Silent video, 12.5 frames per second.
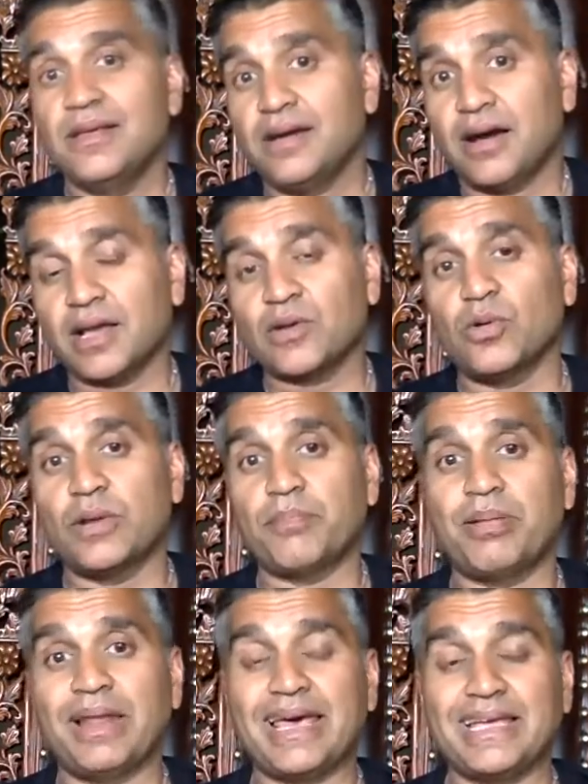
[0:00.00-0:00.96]
I call it
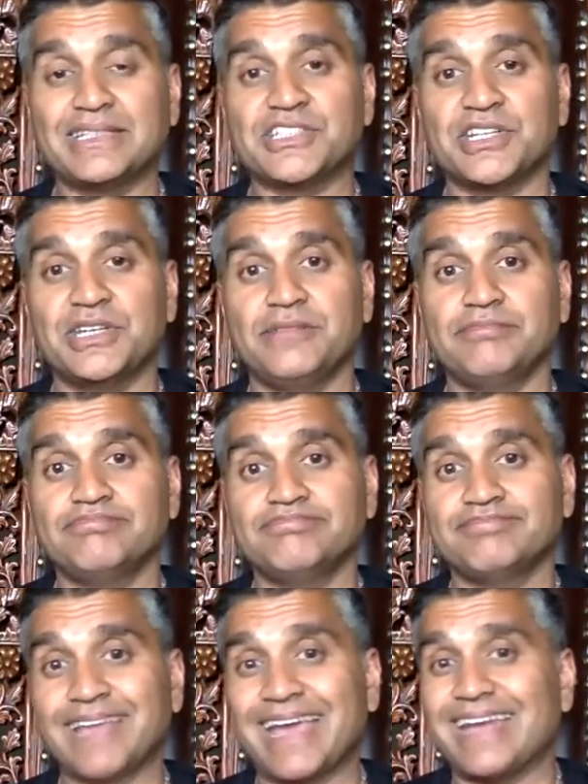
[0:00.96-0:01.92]
Plan G.
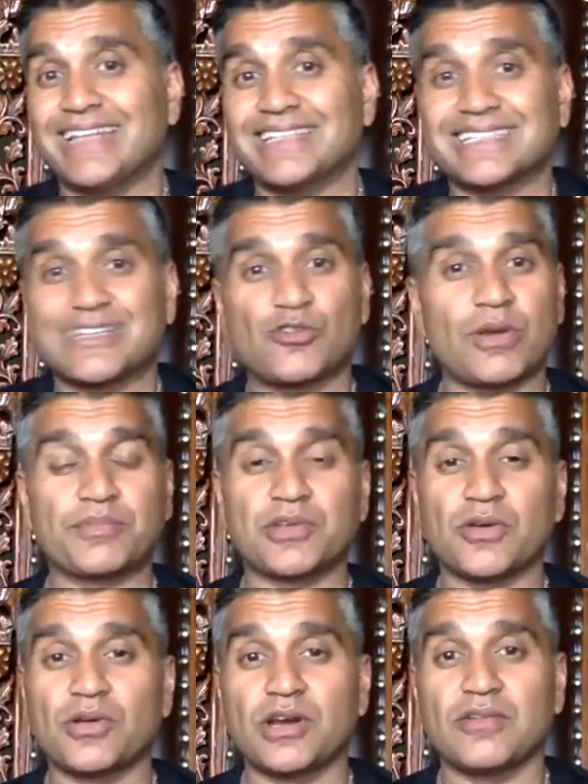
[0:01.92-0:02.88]
And it's
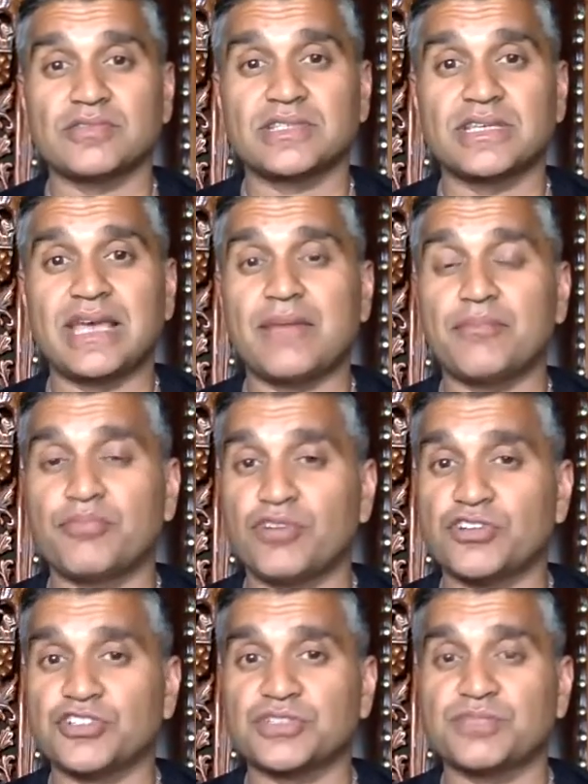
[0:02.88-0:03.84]
cryptocurrency and
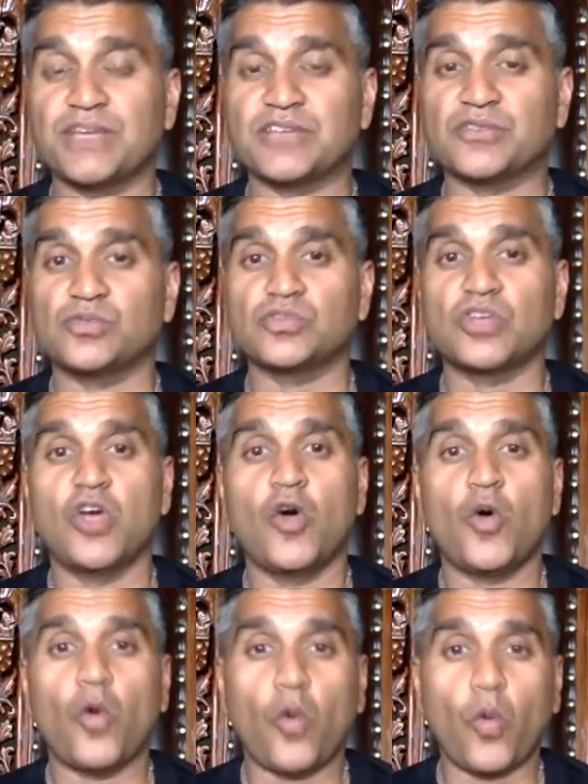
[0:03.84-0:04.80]
precious metals
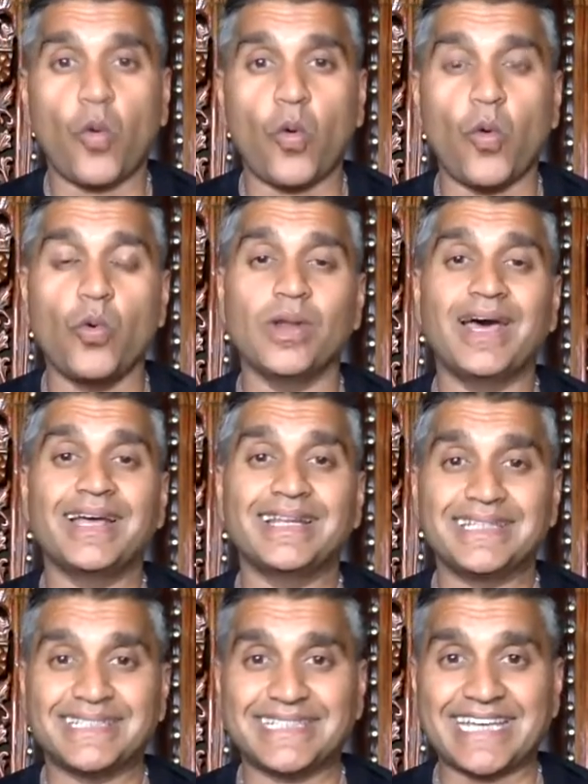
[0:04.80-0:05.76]
all
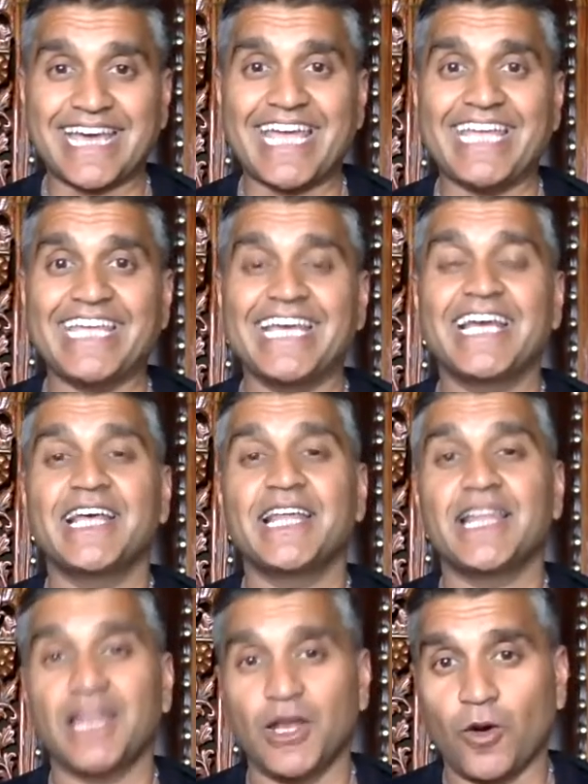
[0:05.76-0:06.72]
day
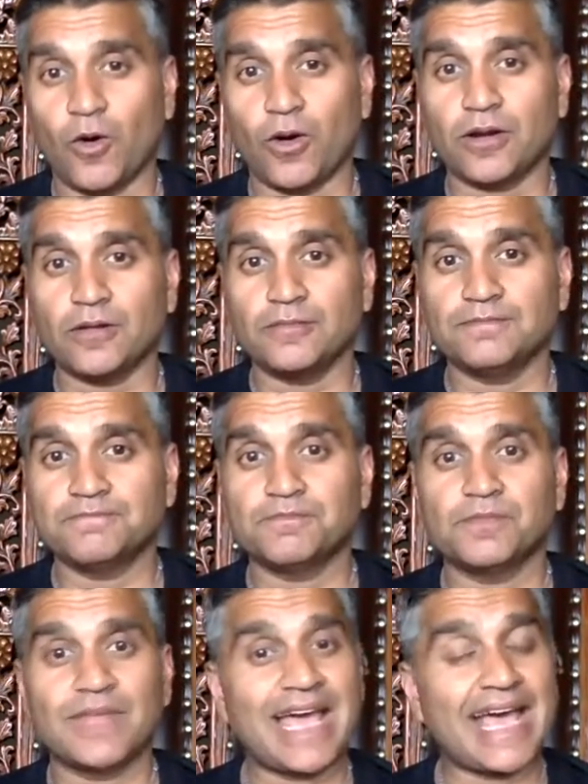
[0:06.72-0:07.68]
long.
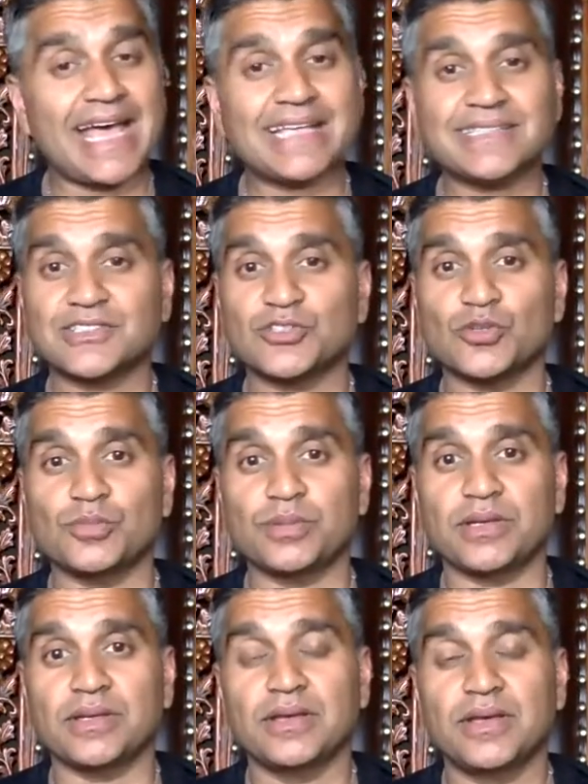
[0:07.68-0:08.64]
Has to
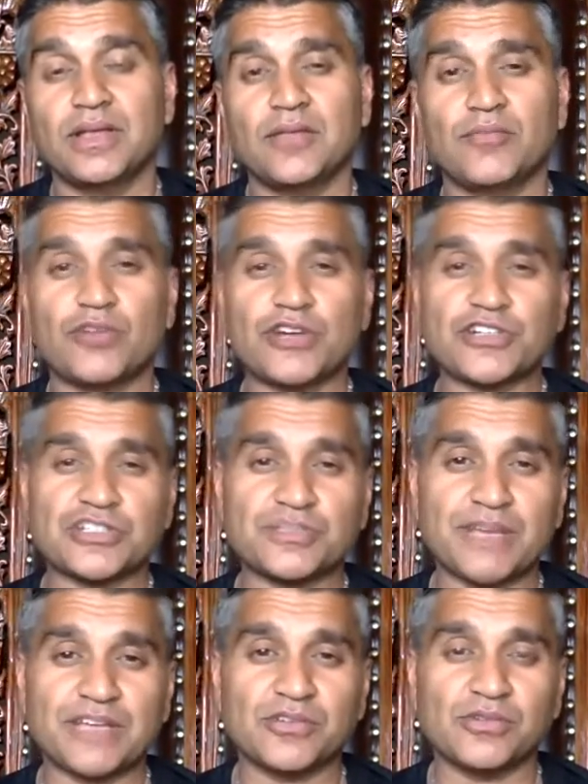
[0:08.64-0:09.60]
be. Precious
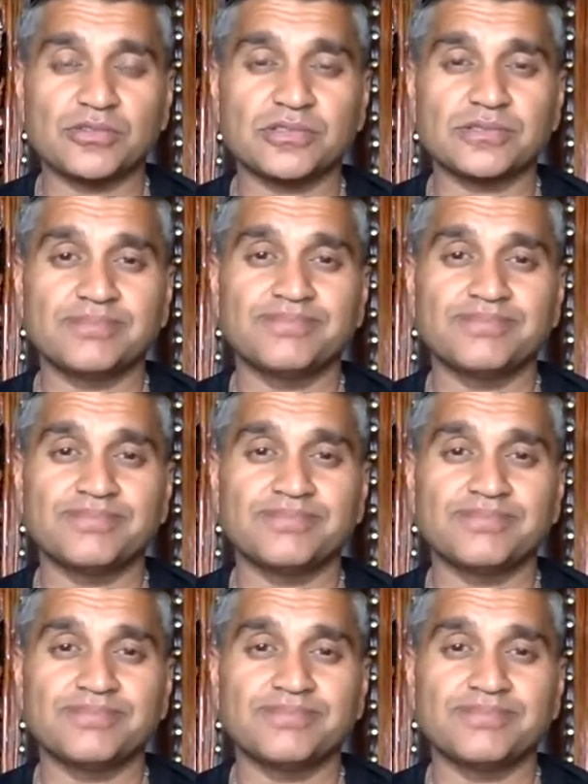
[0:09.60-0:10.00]
metals